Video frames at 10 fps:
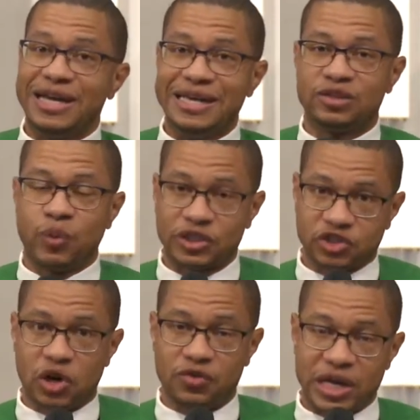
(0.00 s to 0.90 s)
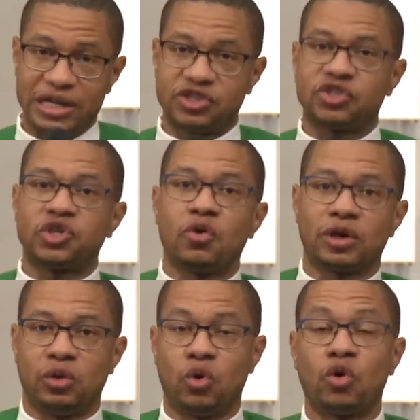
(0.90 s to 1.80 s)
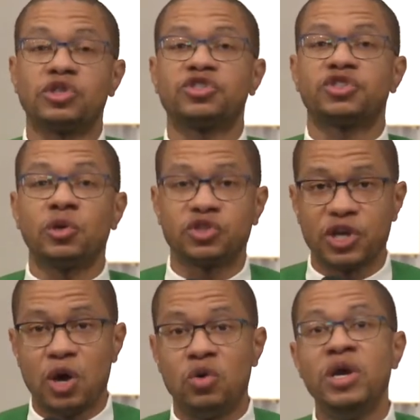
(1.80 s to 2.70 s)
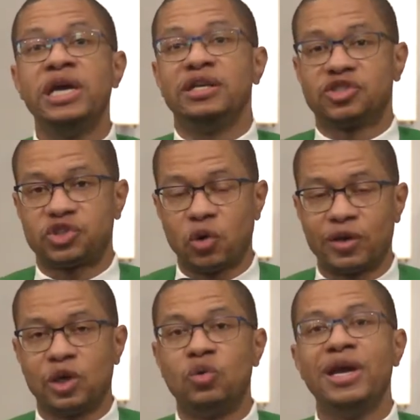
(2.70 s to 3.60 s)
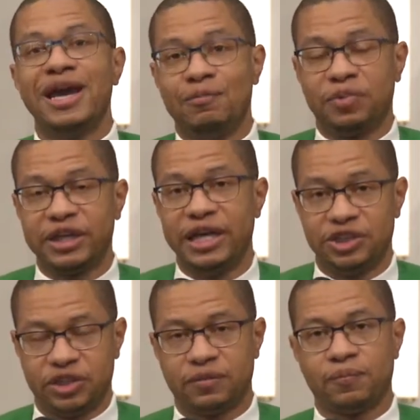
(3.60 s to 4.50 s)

is what's called the historical or socio-historical implication.